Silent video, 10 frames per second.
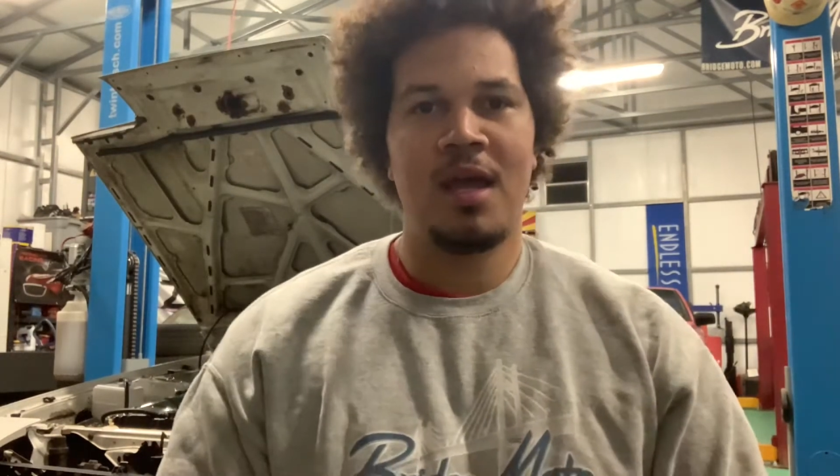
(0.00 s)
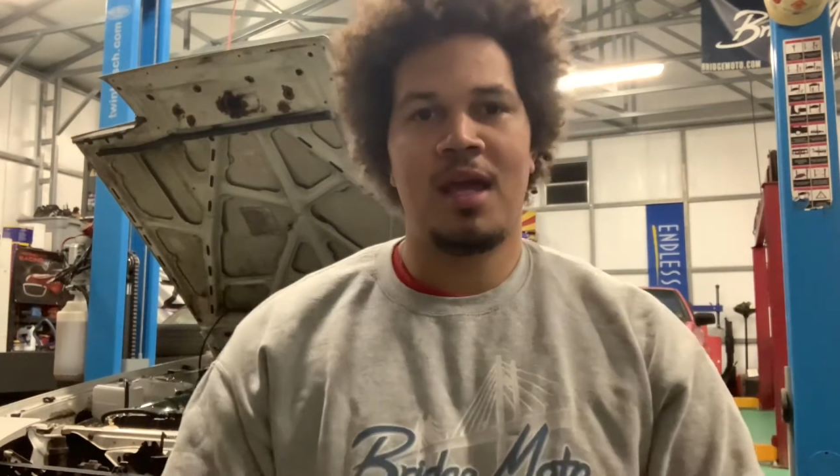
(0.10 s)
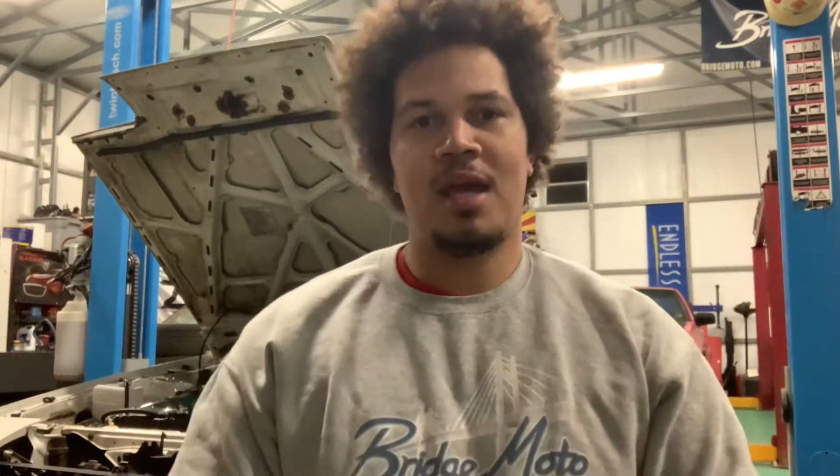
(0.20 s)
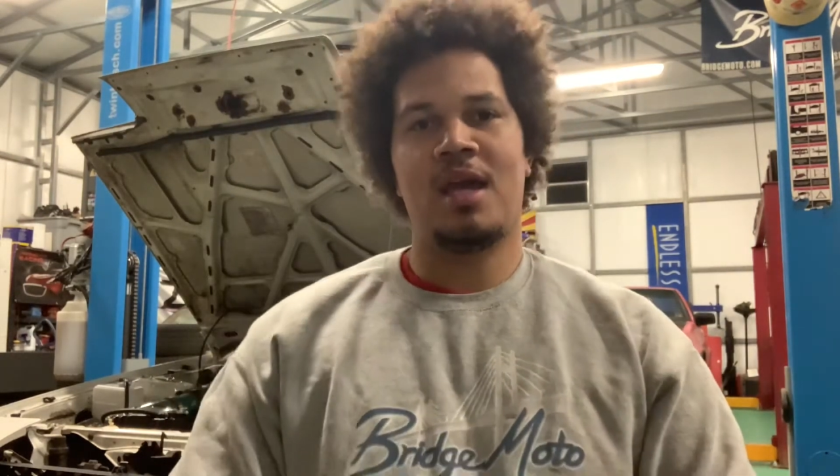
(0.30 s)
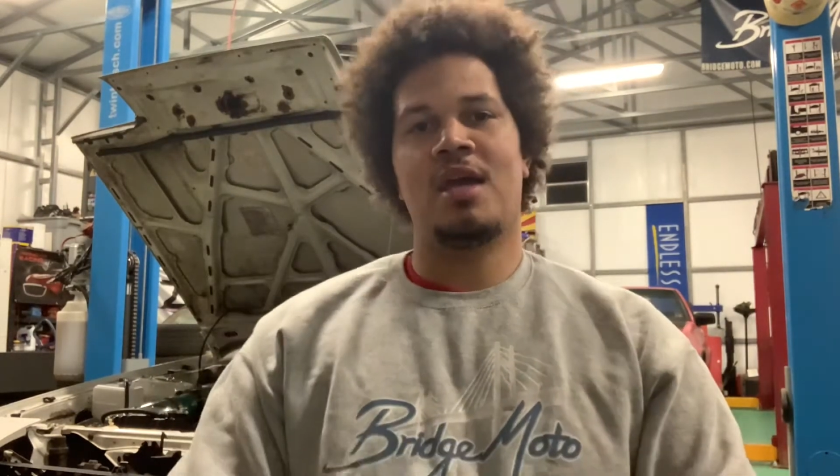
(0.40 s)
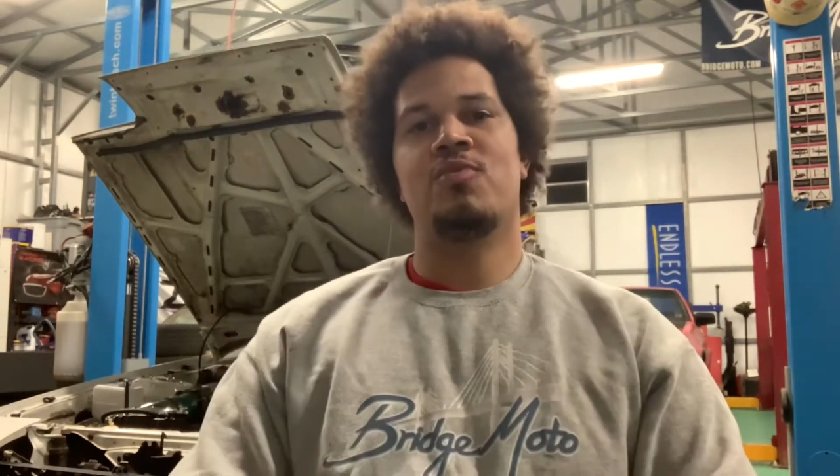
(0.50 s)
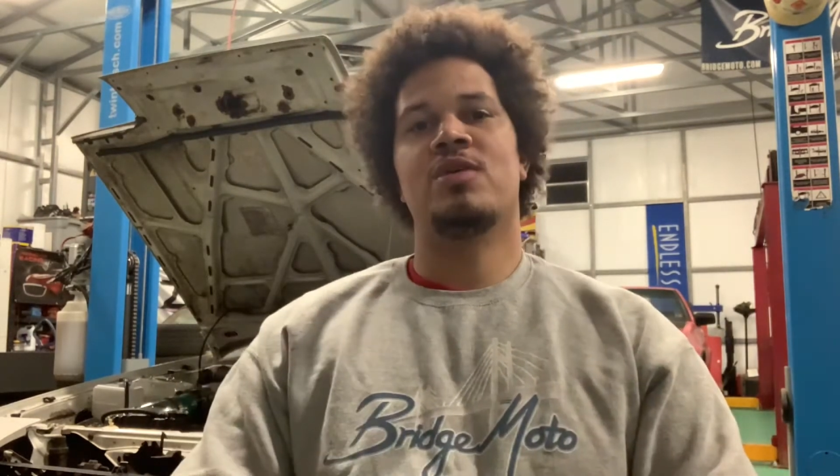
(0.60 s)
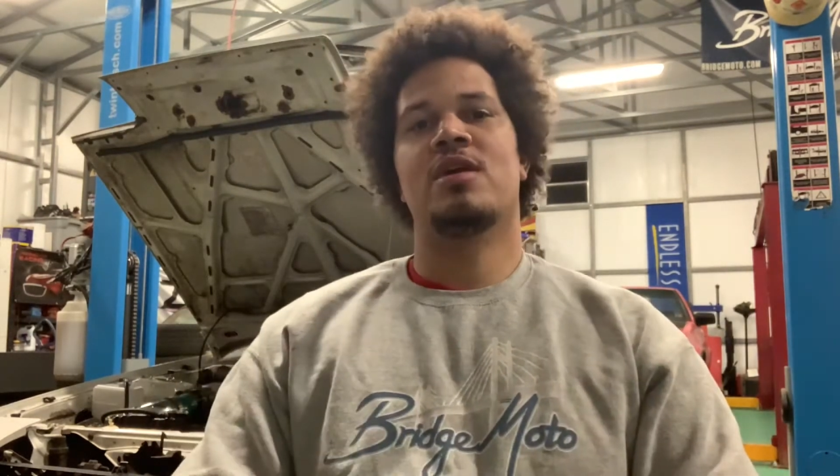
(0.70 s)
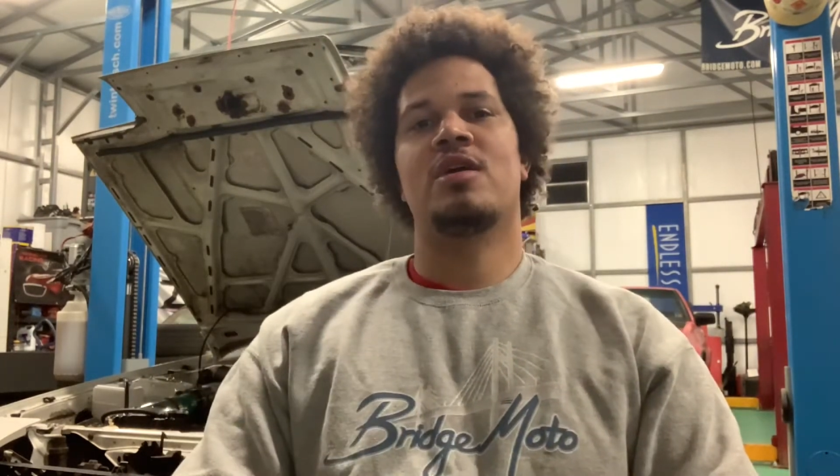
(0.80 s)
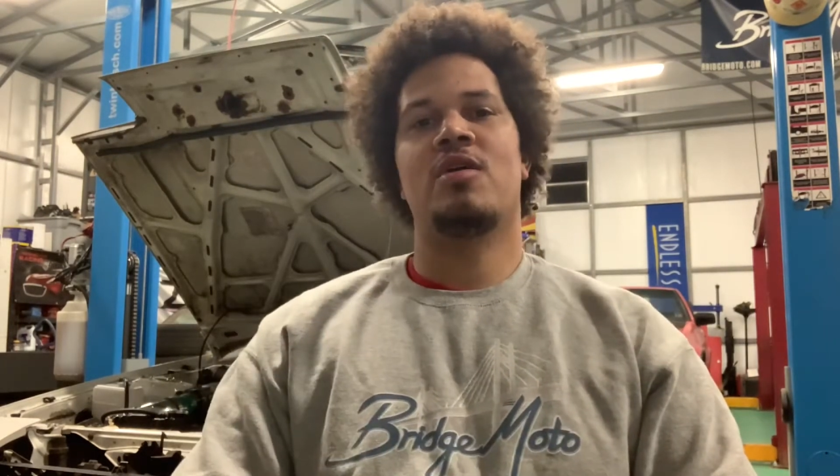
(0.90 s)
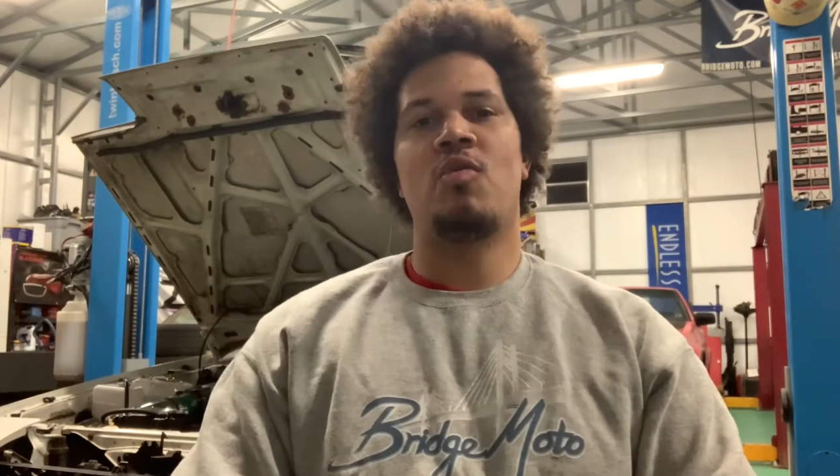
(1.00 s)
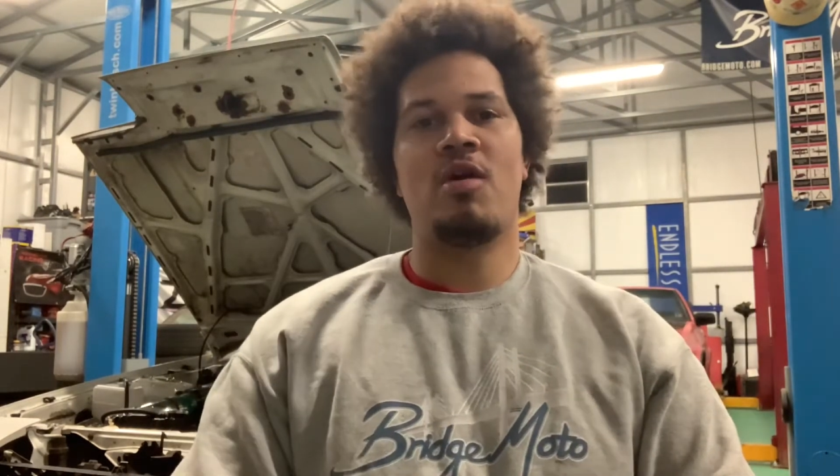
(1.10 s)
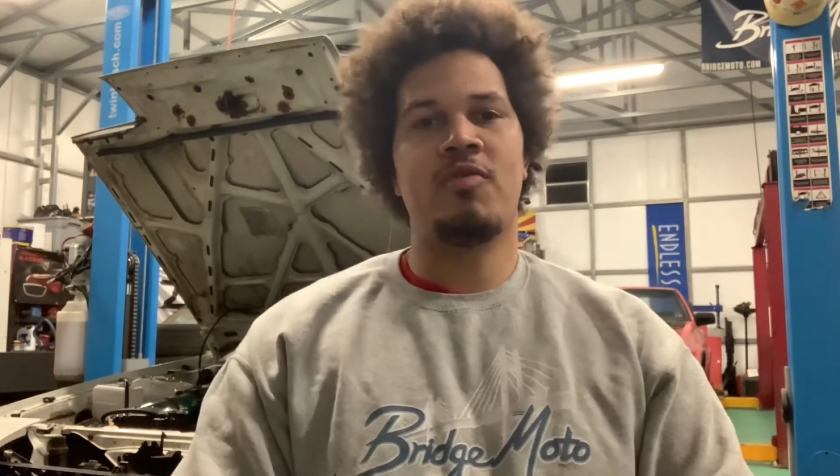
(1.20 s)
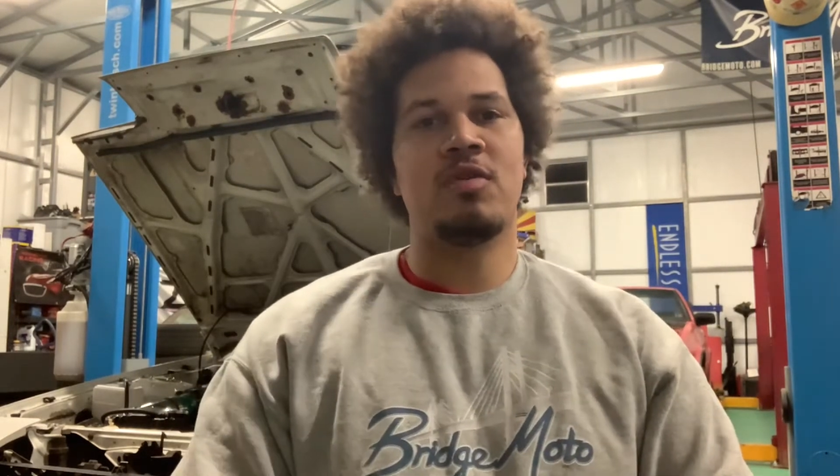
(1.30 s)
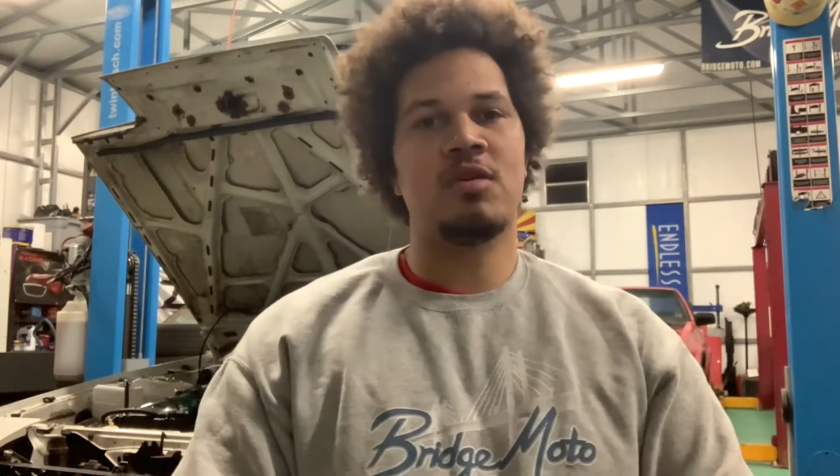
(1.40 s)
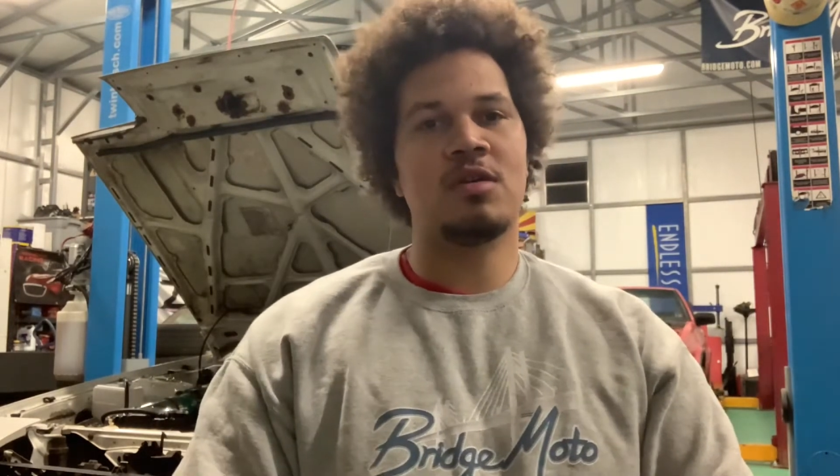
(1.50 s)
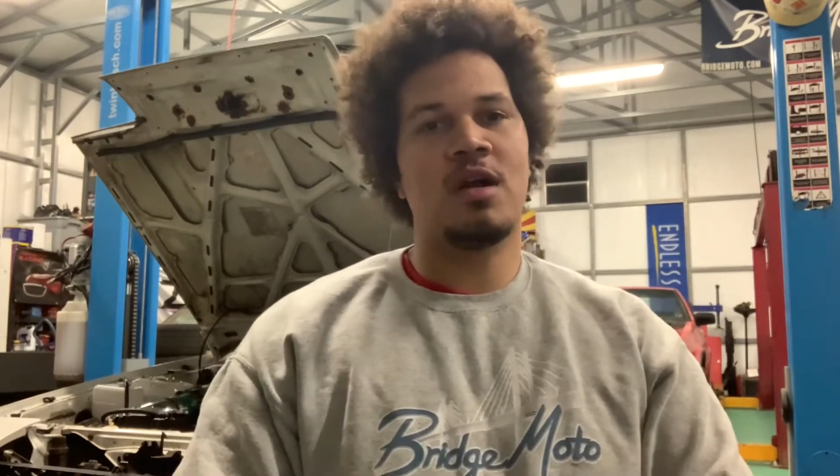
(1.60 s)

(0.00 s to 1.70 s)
and we're gonna go over